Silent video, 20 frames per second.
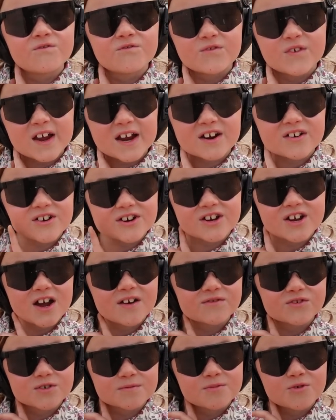very
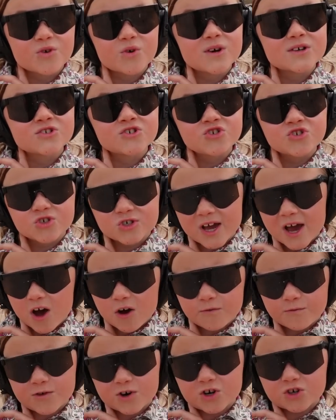comfortable
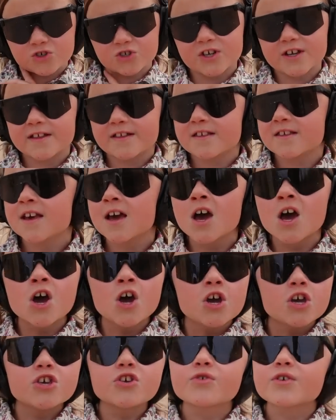gel versions.
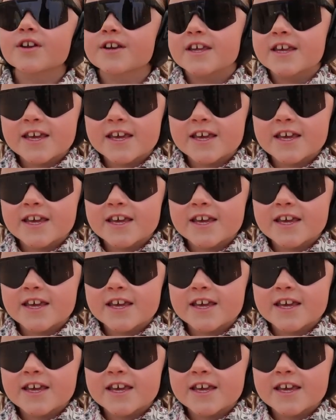You can